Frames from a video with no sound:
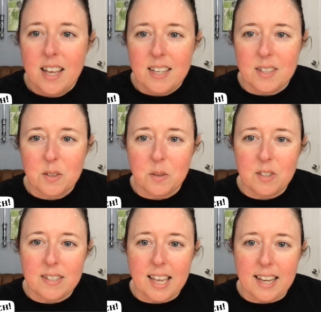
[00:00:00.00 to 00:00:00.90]
You scooch
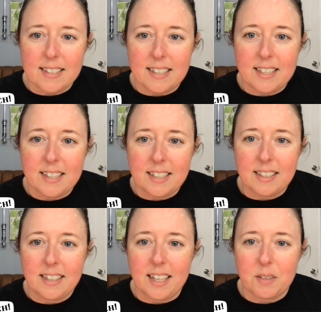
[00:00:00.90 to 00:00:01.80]
these guys
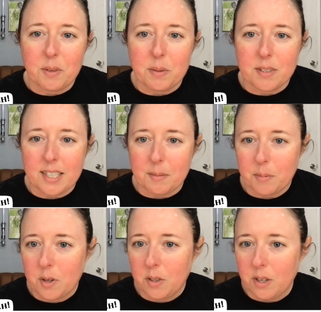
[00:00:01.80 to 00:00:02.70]
in, and then we will take a
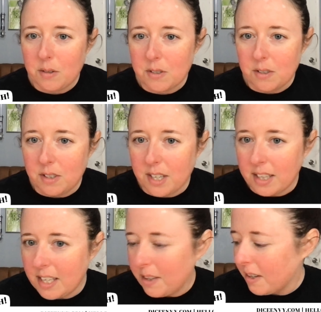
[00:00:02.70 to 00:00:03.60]
closer look in
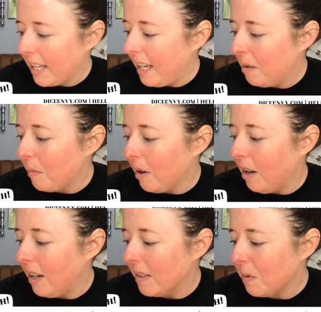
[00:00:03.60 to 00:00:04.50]
the other
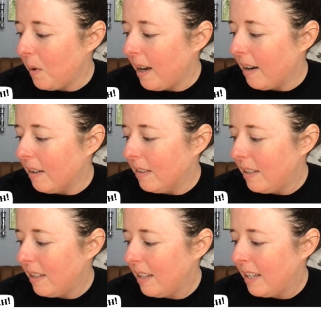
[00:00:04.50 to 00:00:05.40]
camera as well.
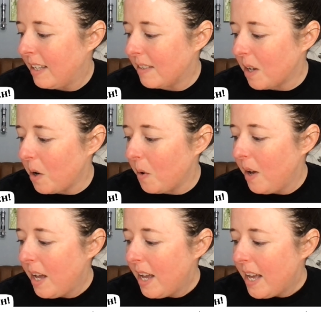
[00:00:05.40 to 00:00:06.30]
So
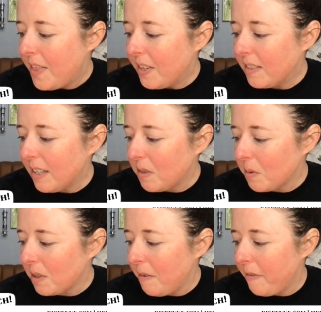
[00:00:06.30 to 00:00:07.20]
this set's
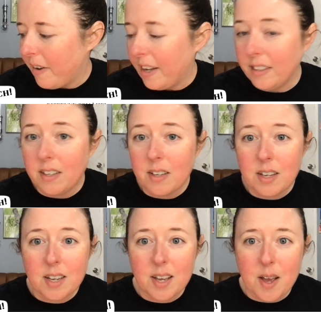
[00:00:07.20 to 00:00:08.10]
really fun.
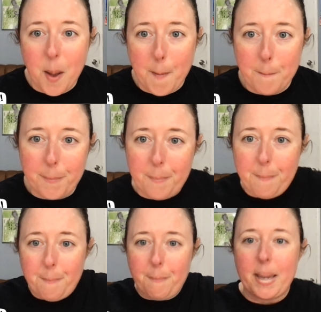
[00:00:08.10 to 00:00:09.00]

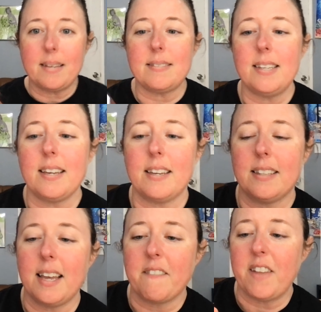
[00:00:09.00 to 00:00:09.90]
Basic,
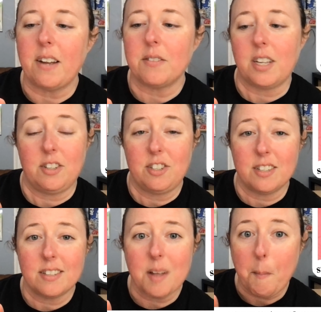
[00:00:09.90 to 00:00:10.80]
like
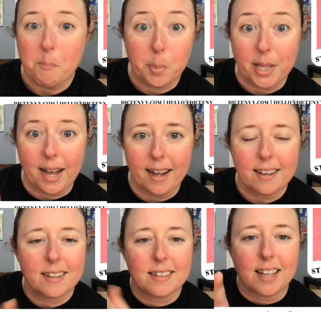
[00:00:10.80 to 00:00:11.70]
foundation,
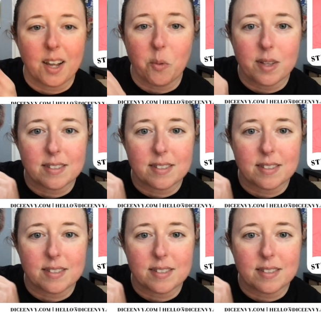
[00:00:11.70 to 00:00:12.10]
black, like what's